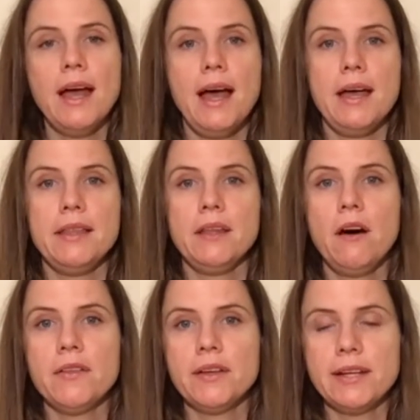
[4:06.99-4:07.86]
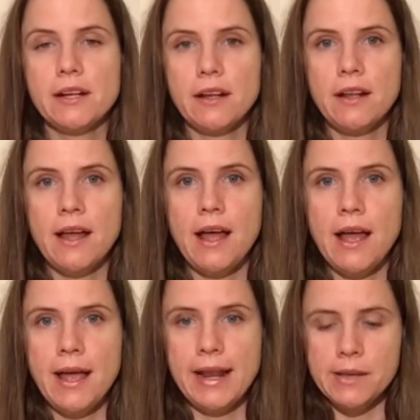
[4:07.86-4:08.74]
and other little
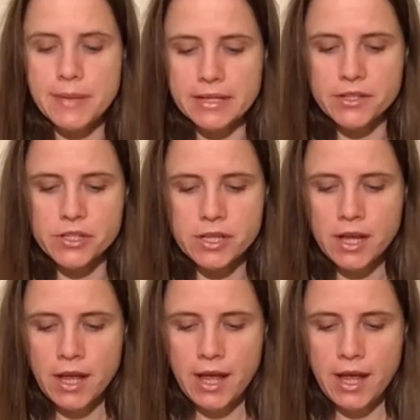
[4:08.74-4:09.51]
elements.